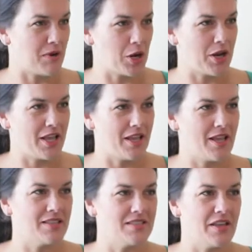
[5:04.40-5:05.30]
marketing,
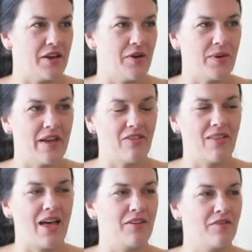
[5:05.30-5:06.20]
and so we have a
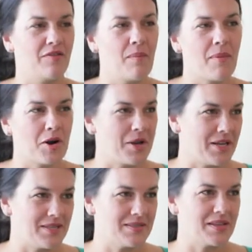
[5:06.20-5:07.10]
lot of
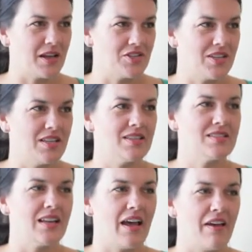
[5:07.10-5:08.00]
marketing discussions,
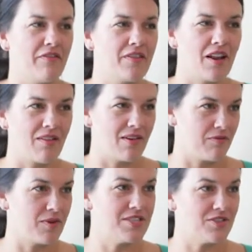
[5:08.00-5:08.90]
and I've done a lot of
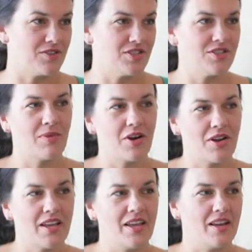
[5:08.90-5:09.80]
research into
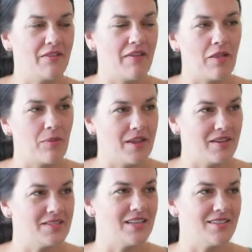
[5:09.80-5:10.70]
marketing and
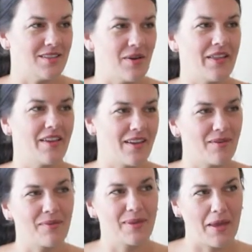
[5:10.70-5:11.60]
development, and so I think I
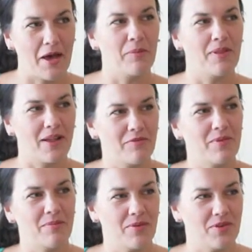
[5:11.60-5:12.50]
can really help a lot of
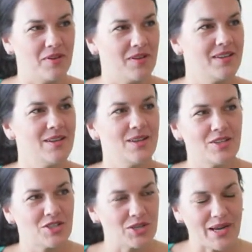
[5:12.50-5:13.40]
people
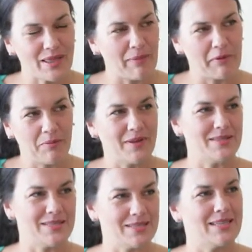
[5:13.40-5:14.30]
strengthen their
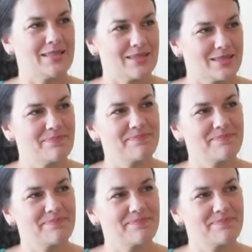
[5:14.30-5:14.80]
businesses.